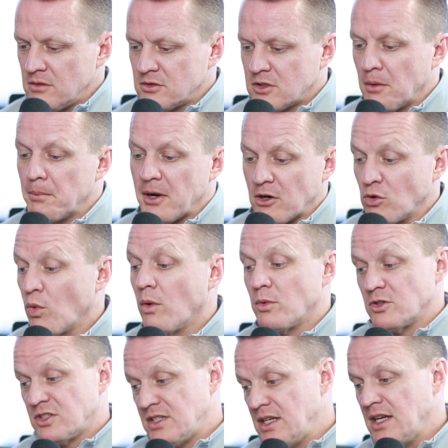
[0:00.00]
compared to what we're
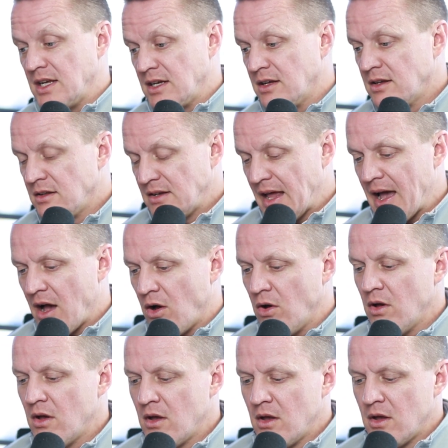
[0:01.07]
seeing now,
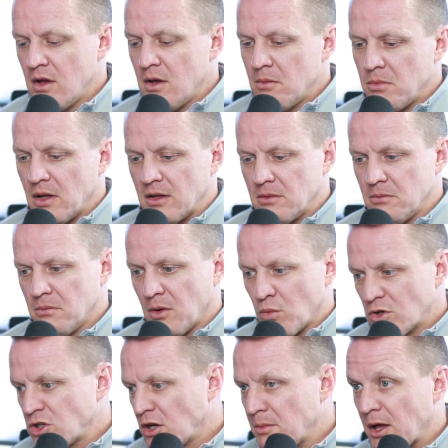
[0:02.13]
but
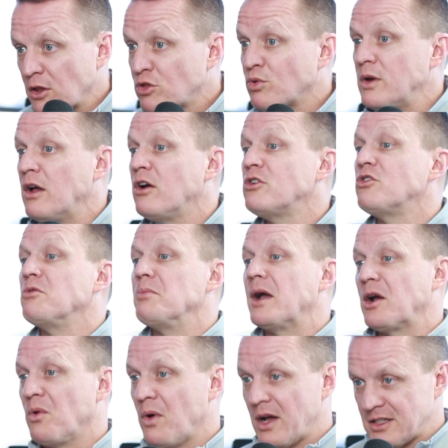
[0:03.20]
we're talking about 300
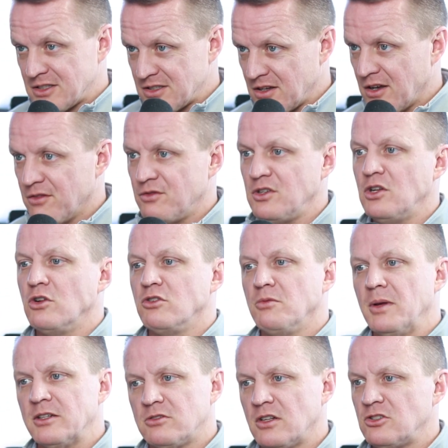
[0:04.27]
megawatts of
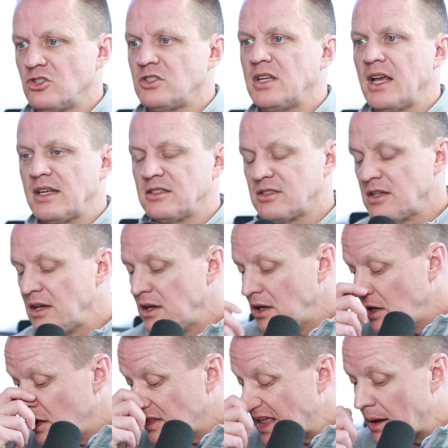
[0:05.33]
demand. So it just takes
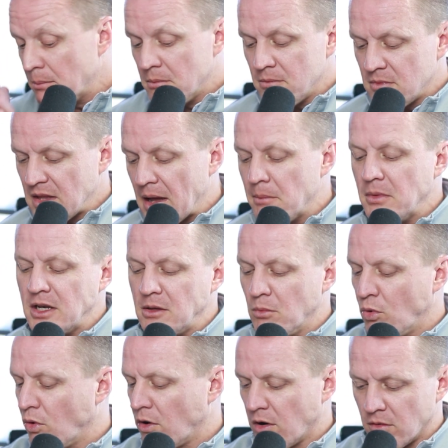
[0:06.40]
that many
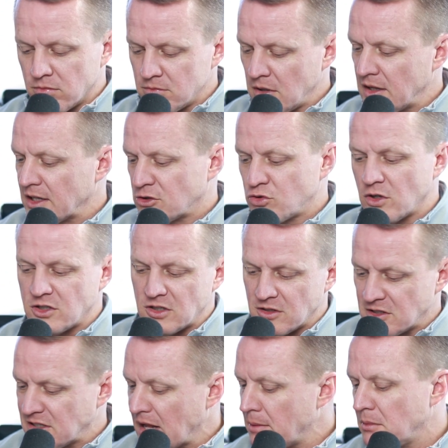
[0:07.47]
more
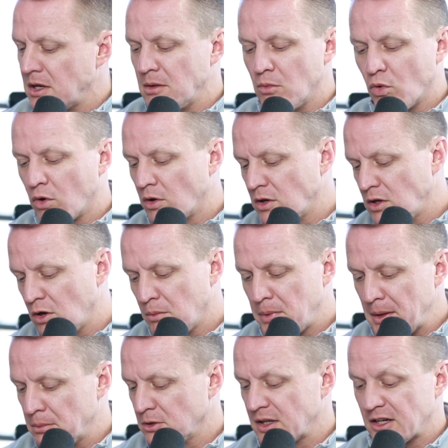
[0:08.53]
electricians, that many more
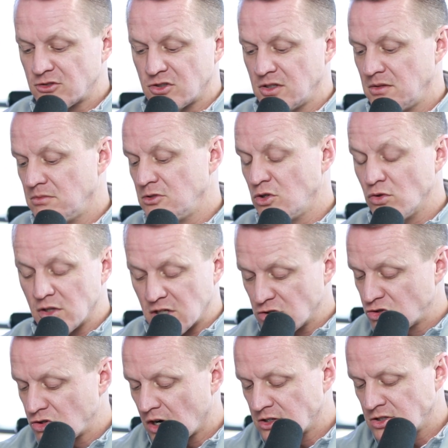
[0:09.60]
people to actually do the
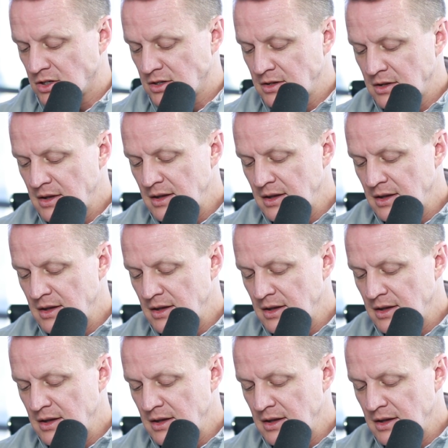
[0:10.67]
construction.